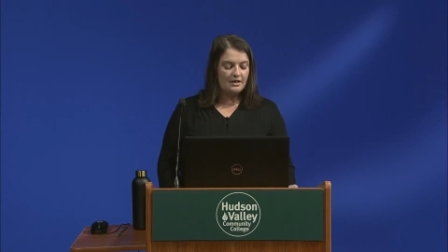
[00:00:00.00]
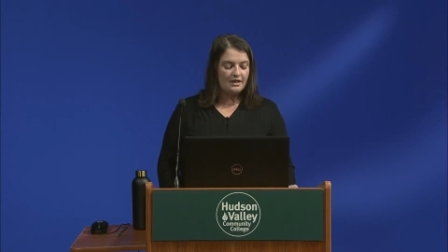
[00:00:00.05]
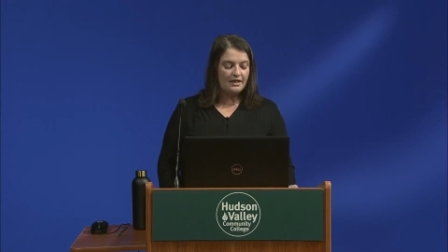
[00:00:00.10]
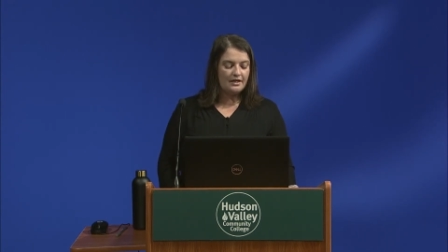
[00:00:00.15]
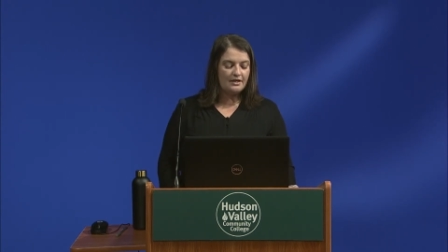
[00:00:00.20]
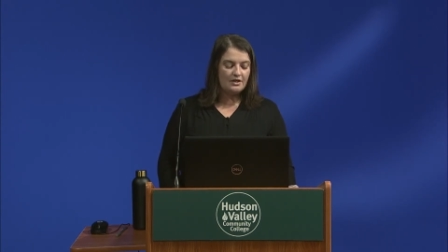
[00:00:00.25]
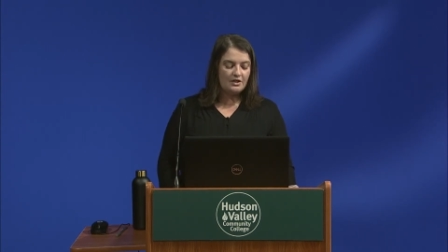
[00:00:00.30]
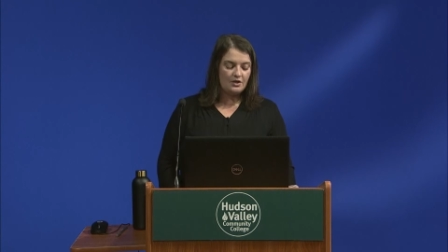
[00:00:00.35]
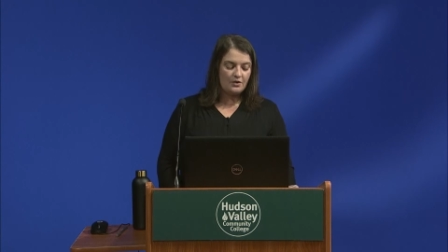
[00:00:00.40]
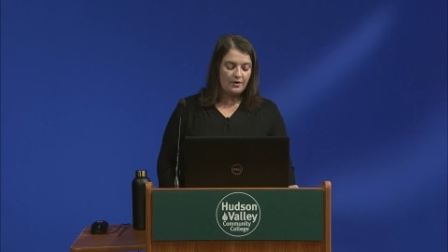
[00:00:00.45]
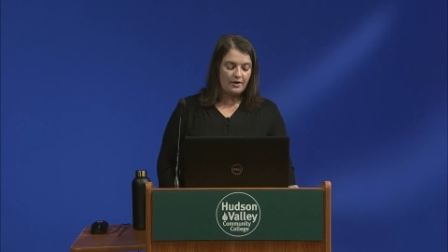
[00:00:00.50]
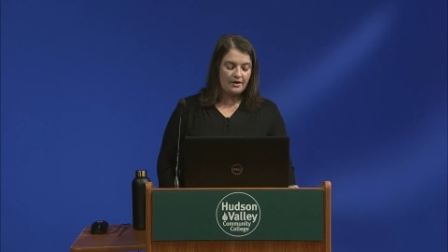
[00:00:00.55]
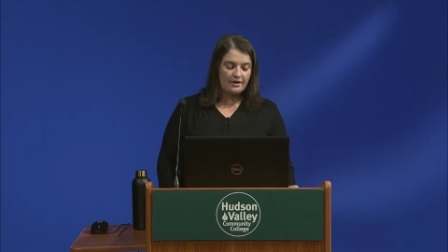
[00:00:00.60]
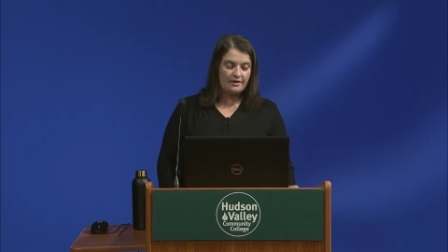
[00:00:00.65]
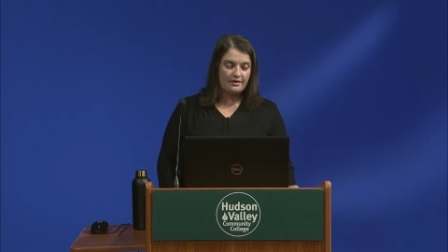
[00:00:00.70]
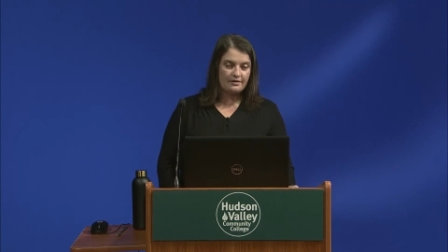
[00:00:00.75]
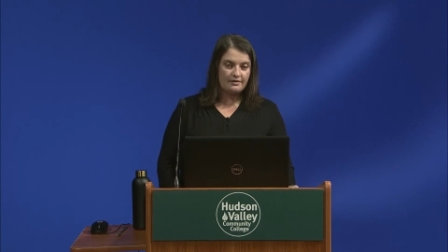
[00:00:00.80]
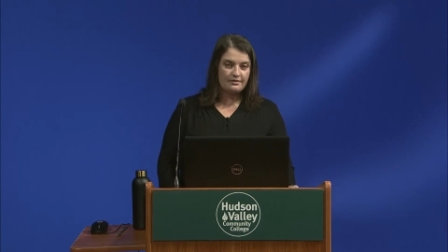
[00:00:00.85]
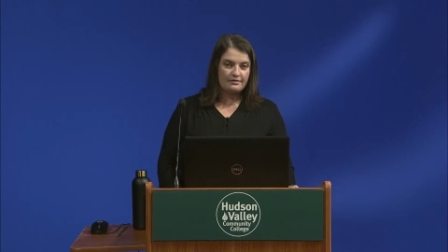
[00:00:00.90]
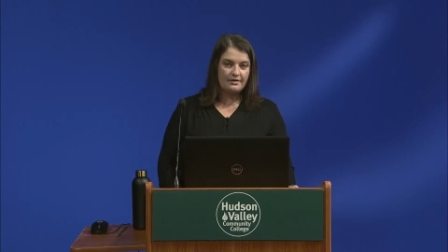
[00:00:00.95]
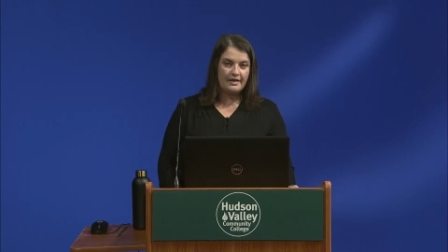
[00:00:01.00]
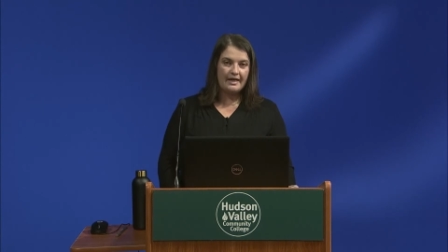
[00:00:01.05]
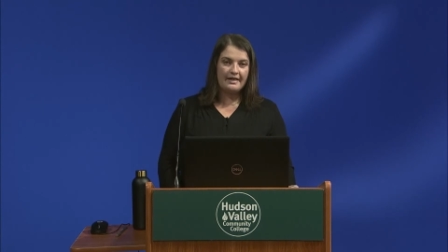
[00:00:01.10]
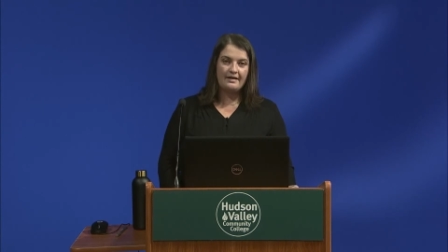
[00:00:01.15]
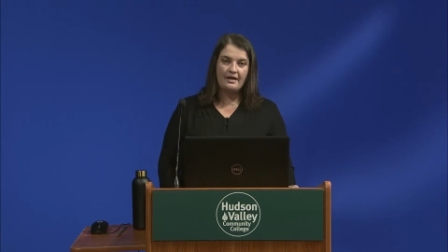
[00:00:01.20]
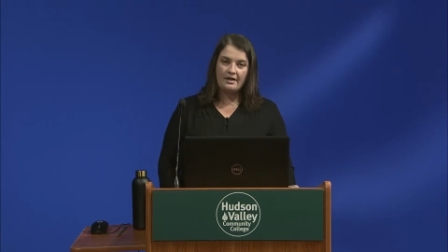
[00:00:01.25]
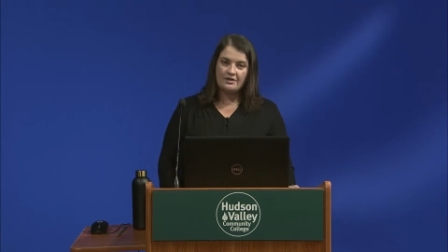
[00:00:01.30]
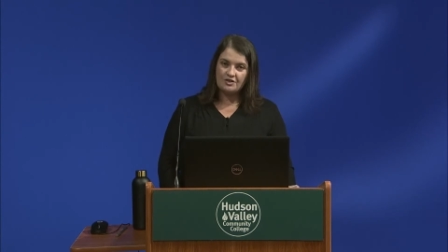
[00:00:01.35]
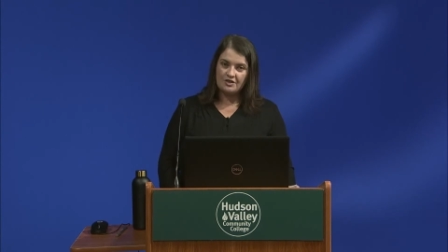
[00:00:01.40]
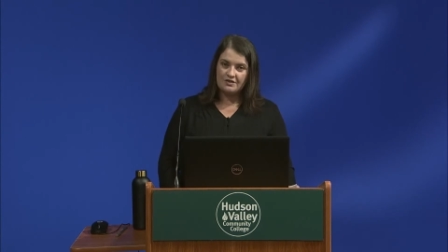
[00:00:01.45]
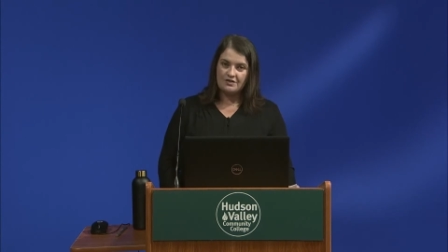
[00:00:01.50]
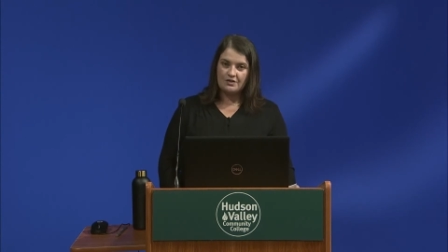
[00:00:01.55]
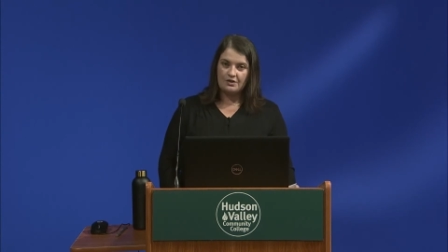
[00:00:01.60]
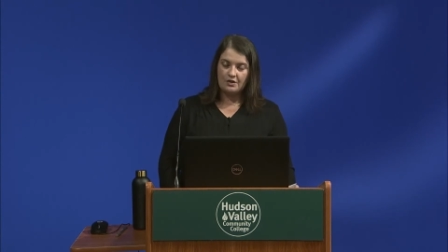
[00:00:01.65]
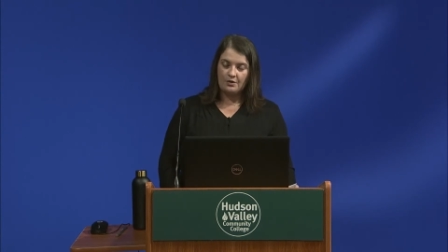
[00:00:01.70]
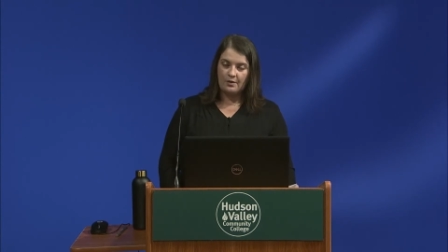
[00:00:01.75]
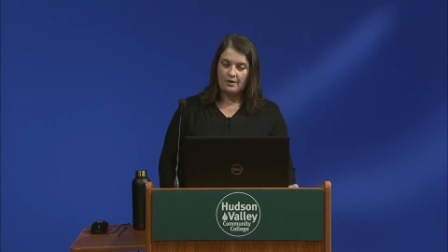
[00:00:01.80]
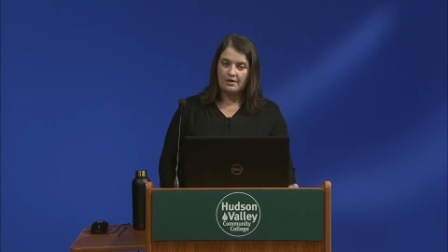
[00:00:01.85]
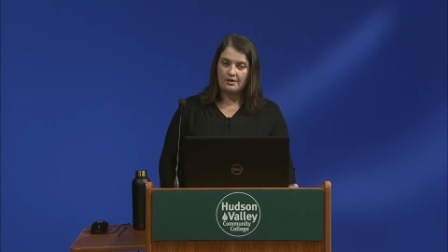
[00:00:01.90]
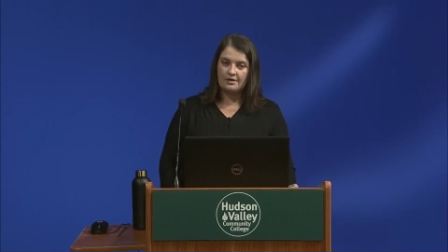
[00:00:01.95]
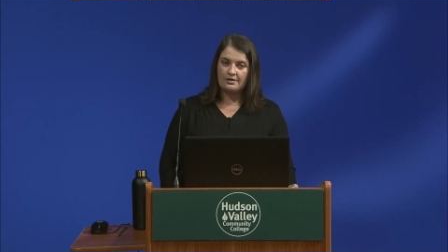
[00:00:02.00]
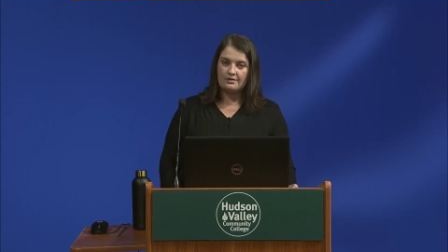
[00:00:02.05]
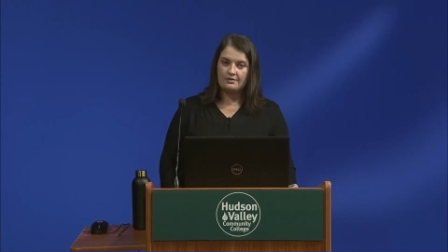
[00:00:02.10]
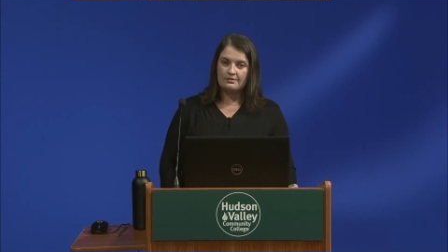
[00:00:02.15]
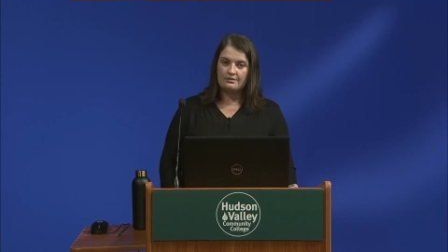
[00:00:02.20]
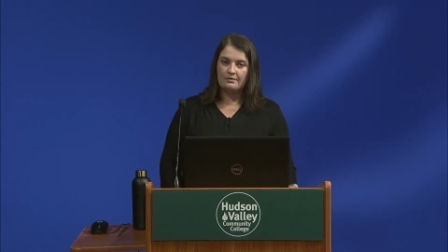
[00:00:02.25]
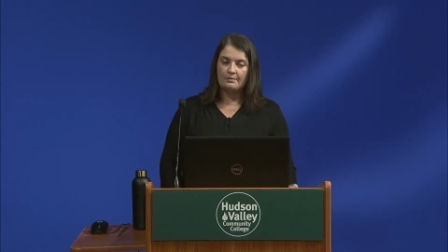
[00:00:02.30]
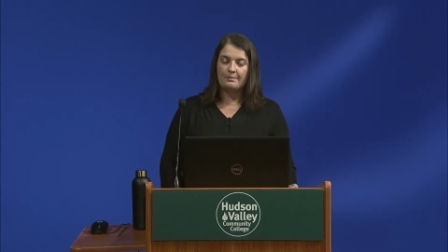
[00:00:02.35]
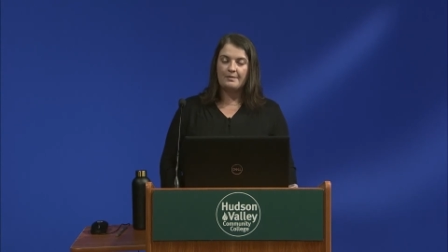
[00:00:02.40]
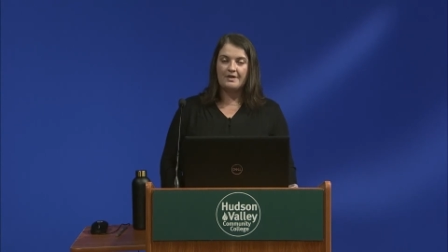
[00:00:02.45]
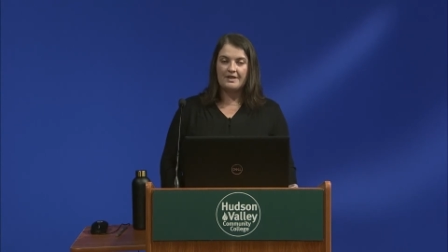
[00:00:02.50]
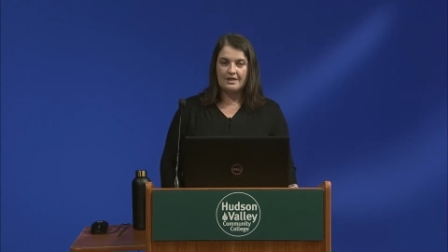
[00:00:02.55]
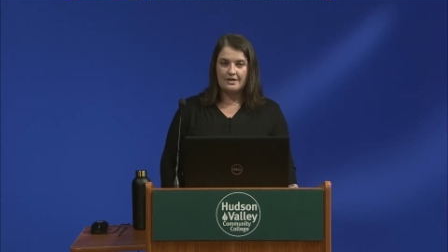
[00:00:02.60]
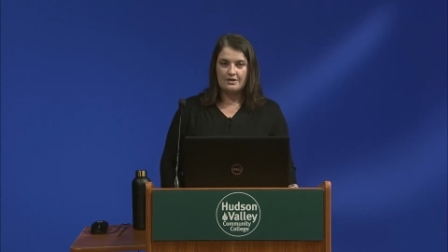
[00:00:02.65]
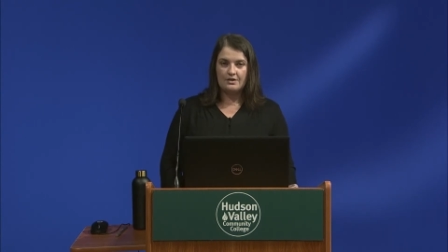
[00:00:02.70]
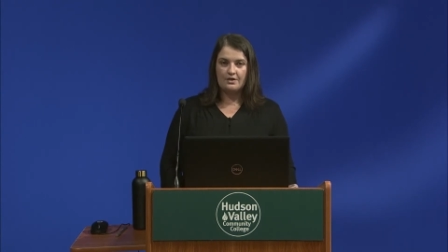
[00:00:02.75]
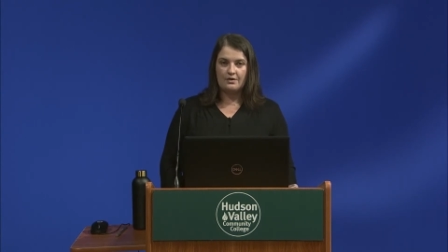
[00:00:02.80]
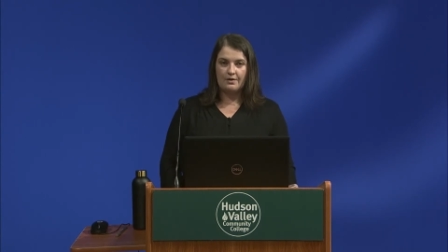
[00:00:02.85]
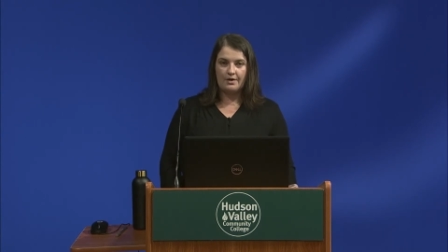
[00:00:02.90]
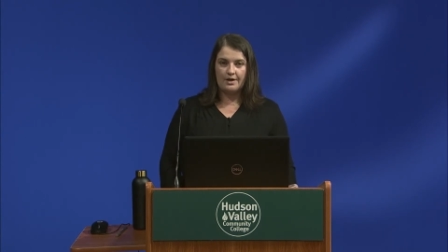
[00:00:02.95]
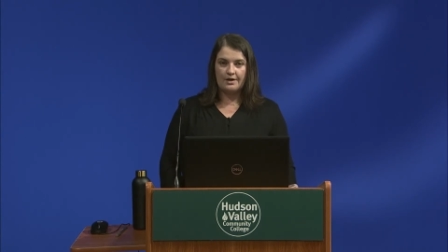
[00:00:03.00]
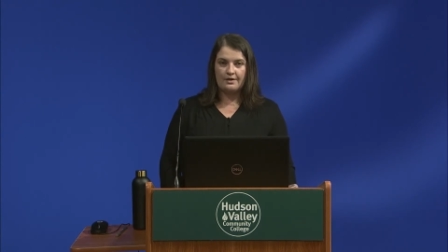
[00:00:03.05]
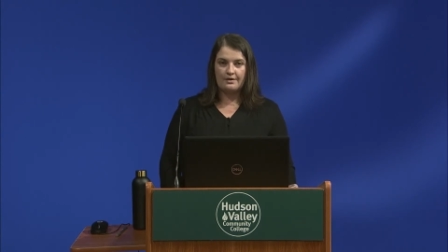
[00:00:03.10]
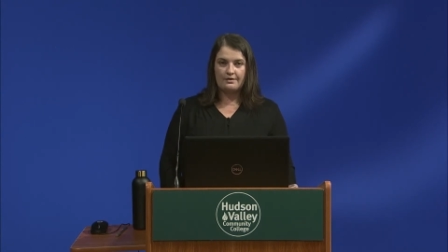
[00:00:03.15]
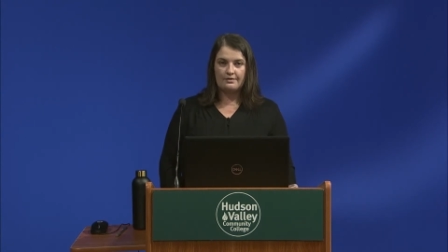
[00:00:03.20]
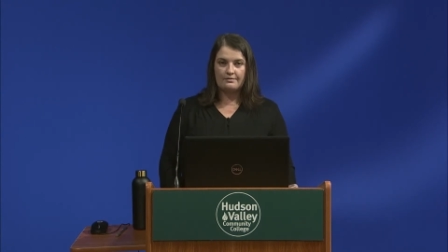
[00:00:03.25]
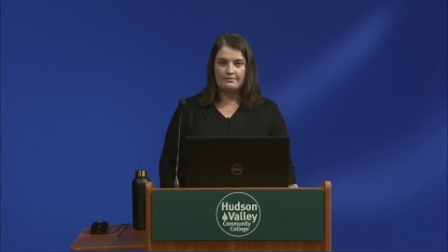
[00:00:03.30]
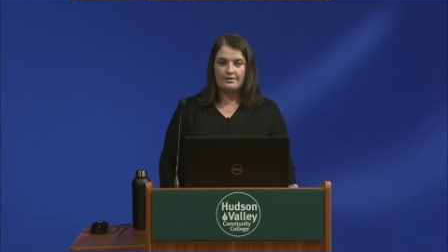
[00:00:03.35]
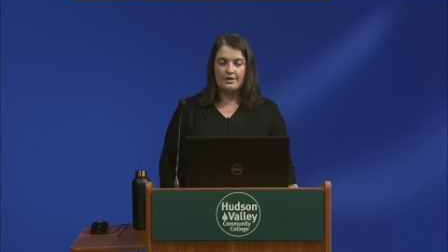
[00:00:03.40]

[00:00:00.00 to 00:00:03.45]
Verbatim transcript: In New York, and not just New York, but in New York,